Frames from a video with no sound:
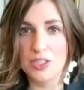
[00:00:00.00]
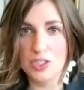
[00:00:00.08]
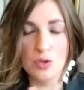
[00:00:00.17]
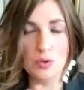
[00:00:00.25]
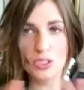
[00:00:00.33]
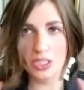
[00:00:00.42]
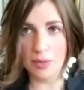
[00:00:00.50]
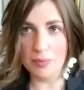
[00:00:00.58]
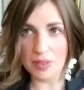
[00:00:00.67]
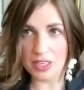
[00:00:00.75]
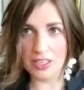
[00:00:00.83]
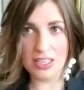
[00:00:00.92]
So
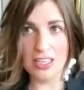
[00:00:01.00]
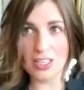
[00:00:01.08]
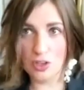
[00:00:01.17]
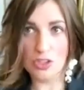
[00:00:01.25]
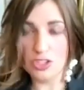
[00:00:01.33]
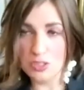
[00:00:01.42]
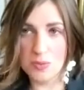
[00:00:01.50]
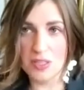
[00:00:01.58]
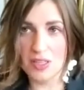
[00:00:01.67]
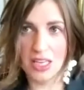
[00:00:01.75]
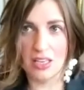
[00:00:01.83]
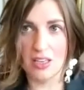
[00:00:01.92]
something, and it could just
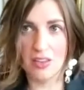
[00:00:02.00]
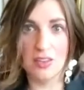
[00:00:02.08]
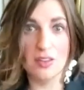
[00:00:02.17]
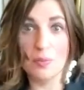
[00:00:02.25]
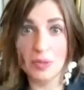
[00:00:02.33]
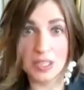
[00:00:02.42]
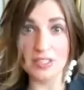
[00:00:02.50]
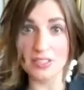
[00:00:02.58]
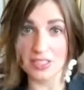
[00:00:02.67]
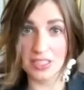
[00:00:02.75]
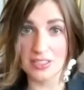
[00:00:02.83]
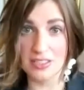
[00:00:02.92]
be like the
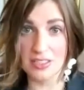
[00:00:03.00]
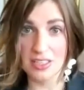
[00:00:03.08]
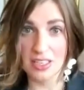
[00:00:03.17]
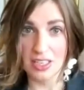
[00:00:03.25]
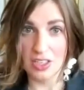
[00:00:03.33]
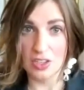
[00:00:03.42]
pieces.